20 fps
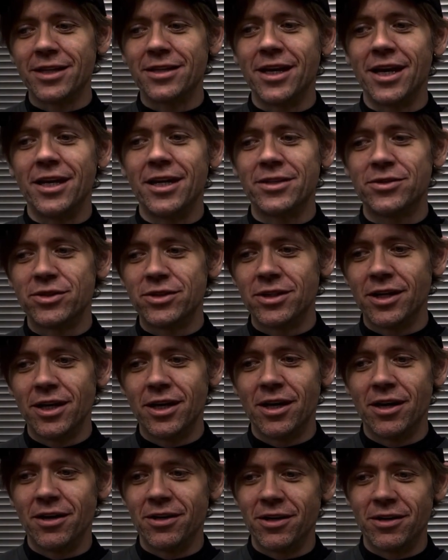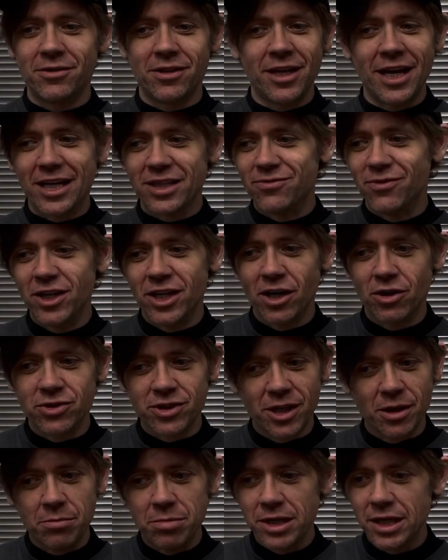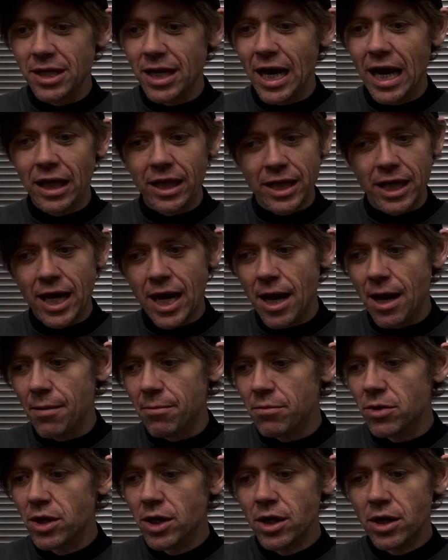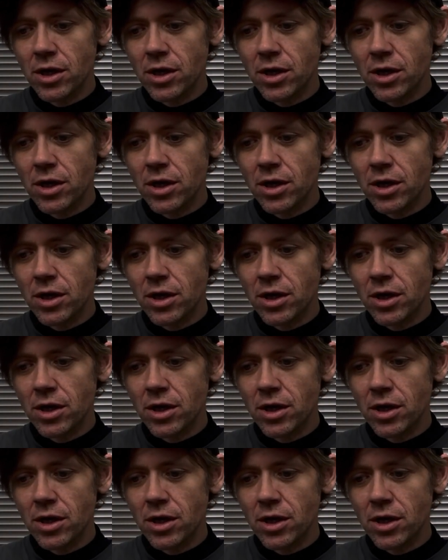that it's the next video is going to be LEM.